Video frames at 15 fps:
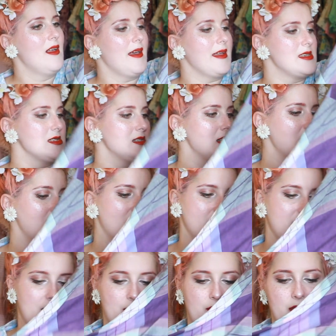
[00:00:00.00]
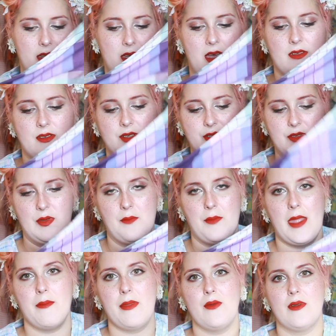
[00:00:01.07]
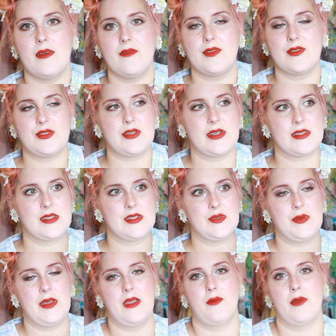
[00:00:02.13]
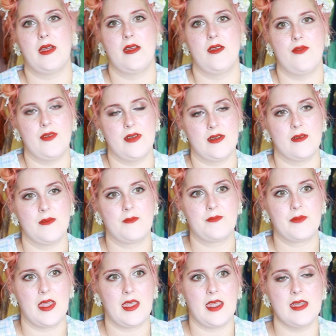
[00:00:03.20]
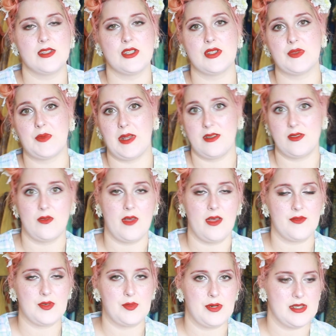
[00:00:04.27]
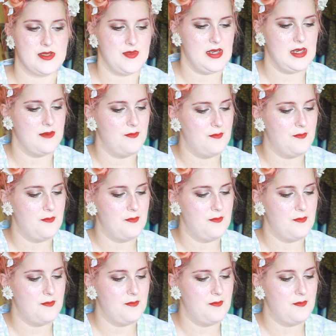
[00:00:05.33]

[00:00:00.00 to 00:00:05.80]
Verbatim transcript: I just cannot get over the colors. So it might be one of those dresses where I wear it for occasions when I don't have to breastfeed.